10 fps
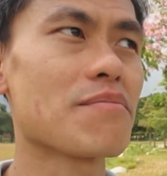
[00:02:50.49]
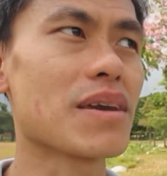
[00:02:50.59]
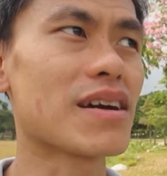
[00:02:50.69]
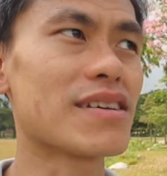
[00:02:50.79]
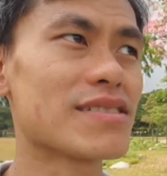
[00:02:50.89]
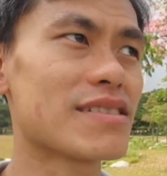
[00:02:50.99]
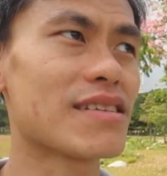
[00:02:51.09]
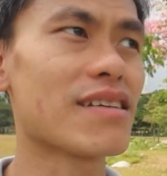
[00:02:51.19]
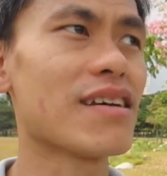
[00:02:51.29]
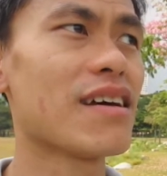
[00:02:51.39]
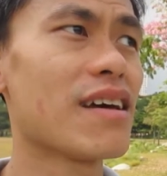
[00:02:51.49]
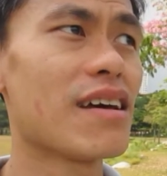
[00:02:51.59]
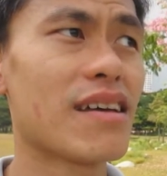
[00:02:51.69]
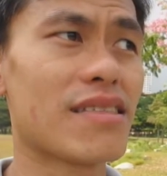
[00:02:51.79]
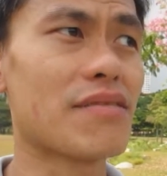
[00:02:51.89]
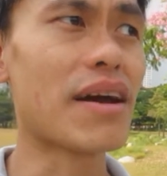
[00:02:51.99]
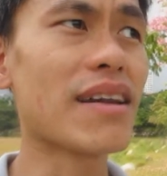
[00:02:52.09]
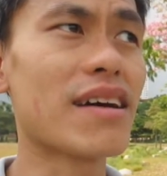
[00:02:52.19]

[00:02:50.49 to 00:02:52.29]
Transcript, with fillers: because the right